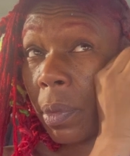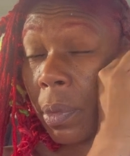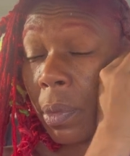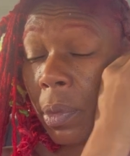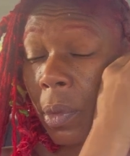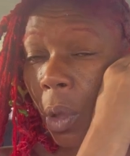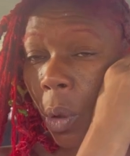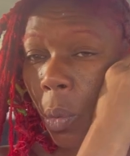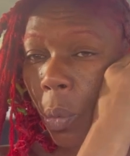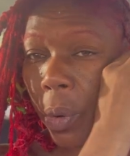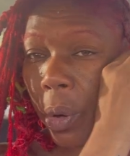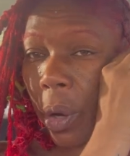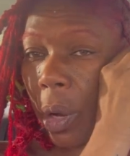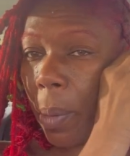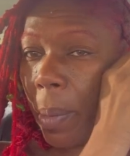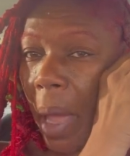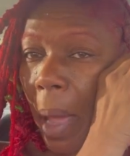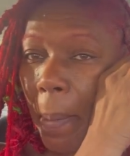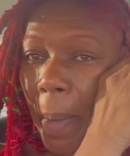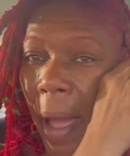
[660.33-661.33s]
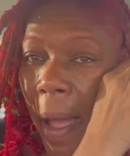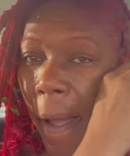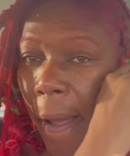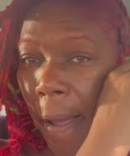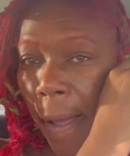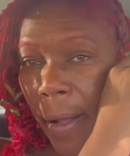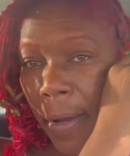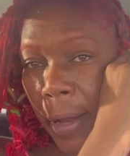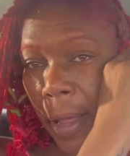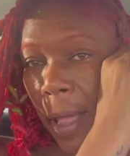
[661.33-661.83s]
Don't worry about my
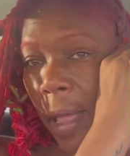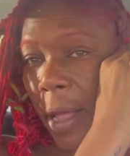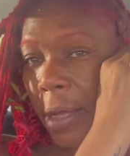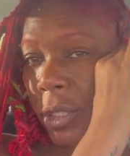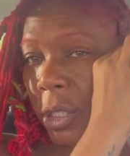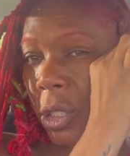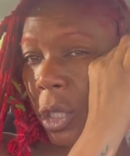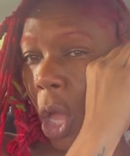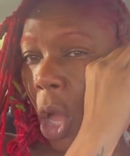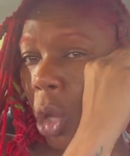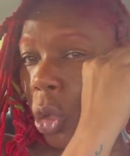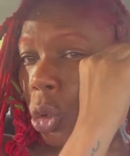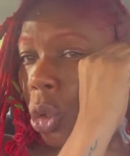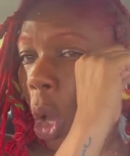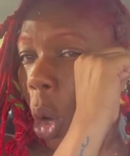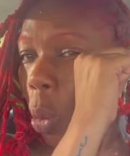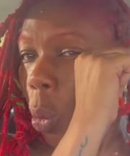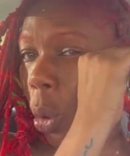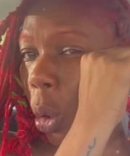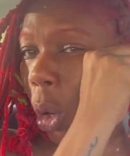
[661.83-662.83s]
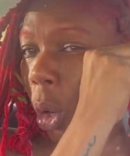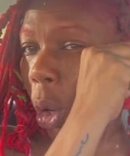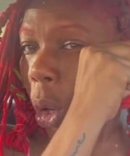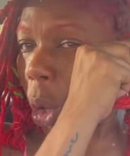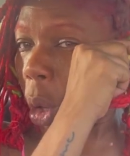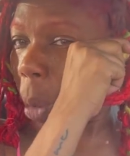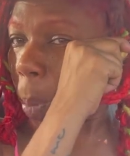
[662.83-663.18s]
eyelashes. Don't worry